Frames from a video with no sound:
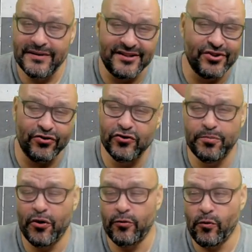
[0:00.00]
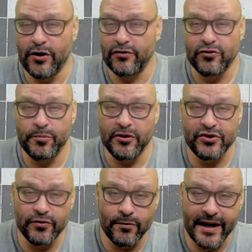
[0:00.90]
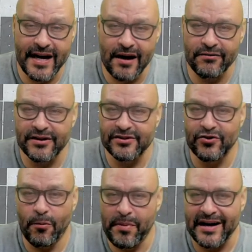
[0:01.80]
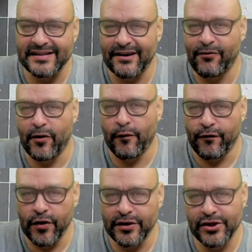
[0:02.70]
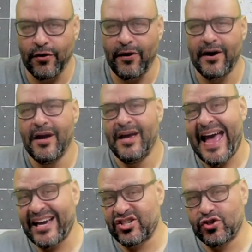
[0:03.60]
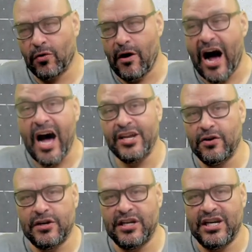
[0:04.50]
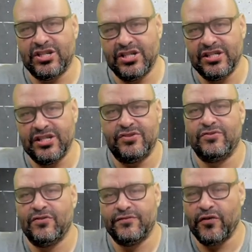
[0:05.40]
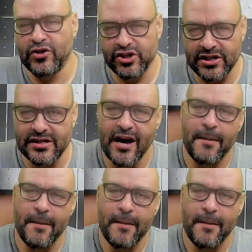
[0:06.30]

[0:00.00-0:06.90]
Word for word: There's no 2.1 or 2.2 right now. There's no box that will convert your actual audio connections into those versions.